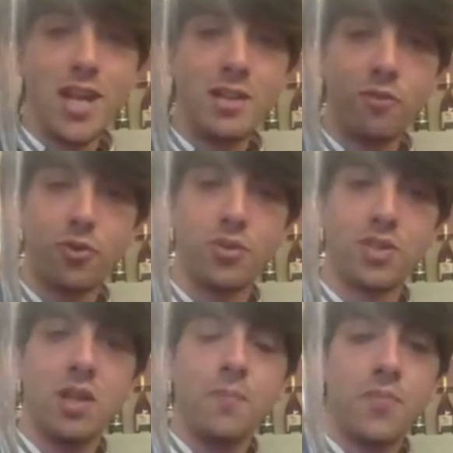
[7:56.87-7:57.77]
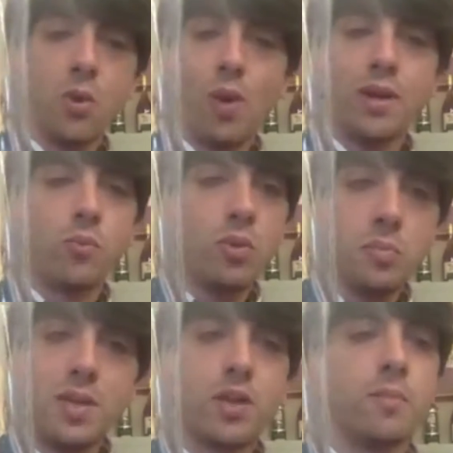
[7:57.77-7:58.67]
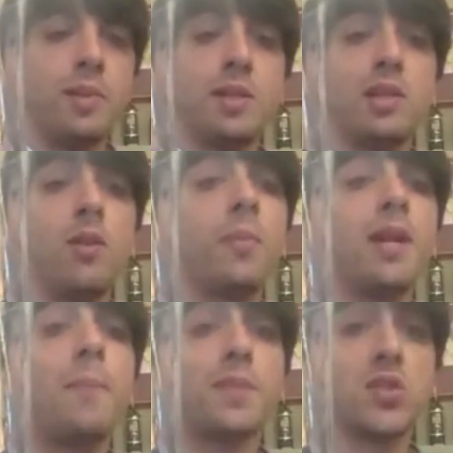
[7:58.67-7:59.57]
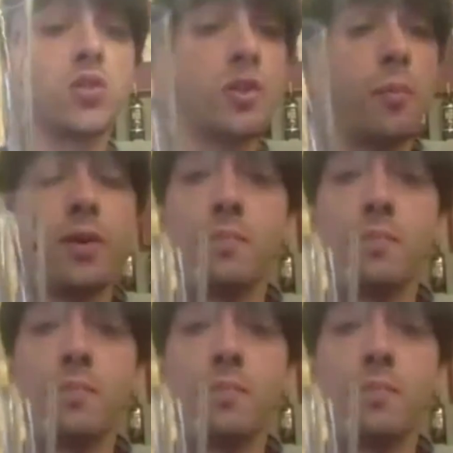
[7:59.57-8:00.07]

And of course, the wine will be completely open up at a certain point.